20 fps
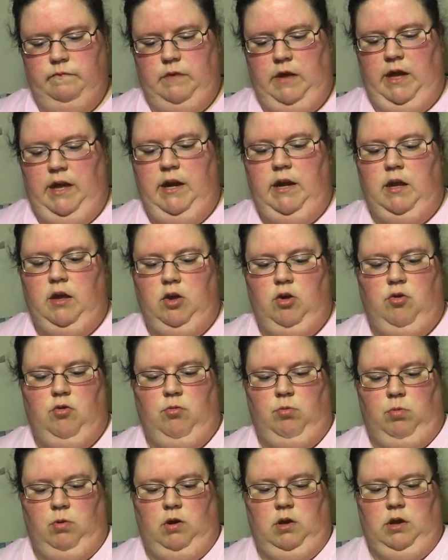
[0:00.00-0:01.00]
I didn't go
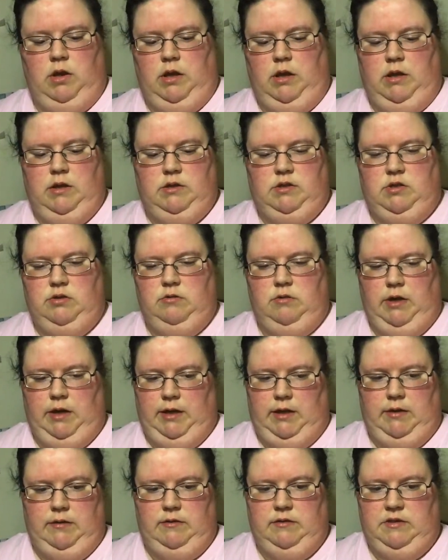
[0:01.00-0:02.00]
really into
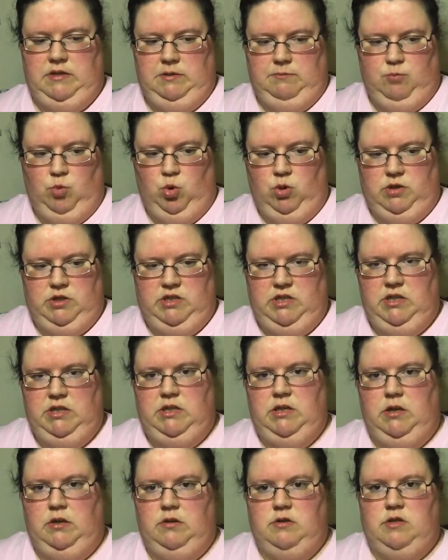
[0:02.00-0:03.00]
more
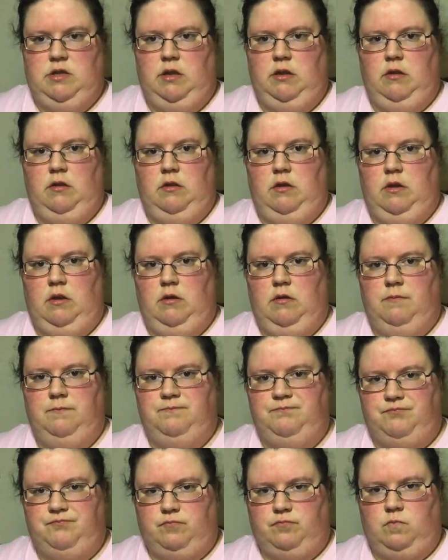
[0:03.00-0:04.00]
details other than
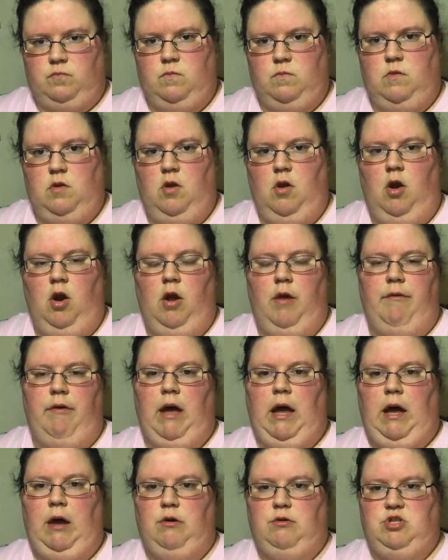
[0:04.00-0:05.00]
of
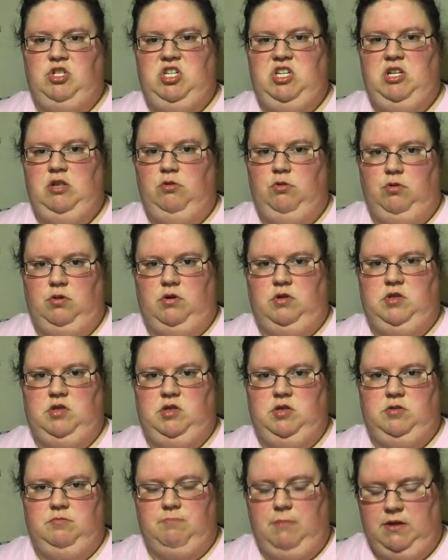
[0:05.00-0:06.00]
how she
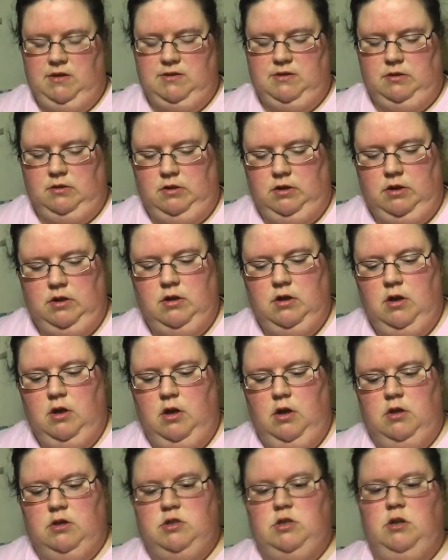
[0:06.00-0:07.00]
looks basically.
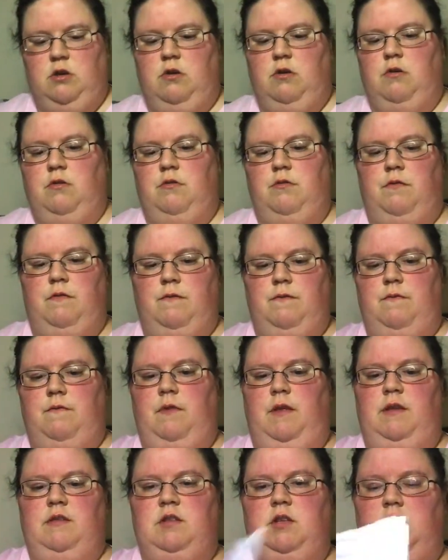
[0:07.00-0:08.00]
So
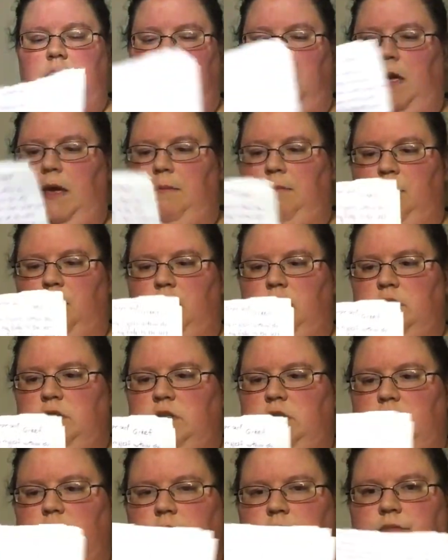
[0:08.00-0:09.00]
these are the
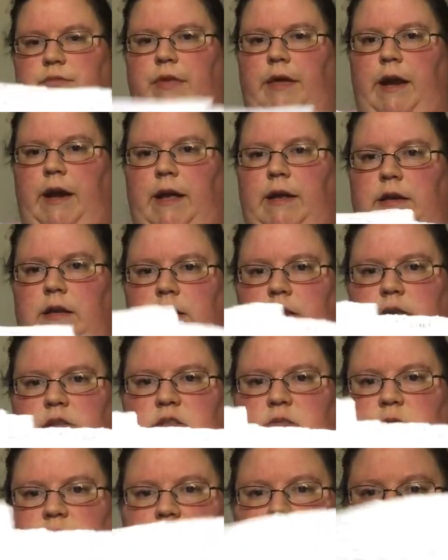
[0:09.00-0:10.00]
papers that I did.
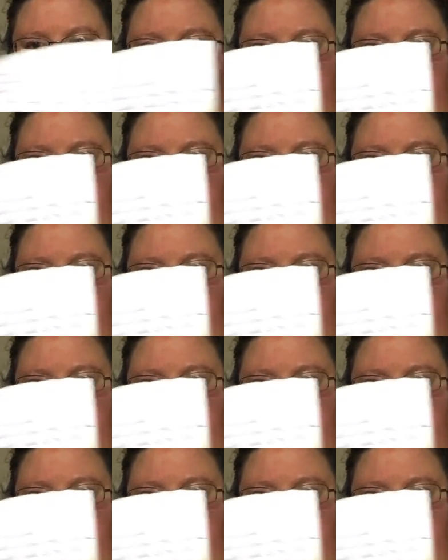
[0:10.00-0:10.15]
This was my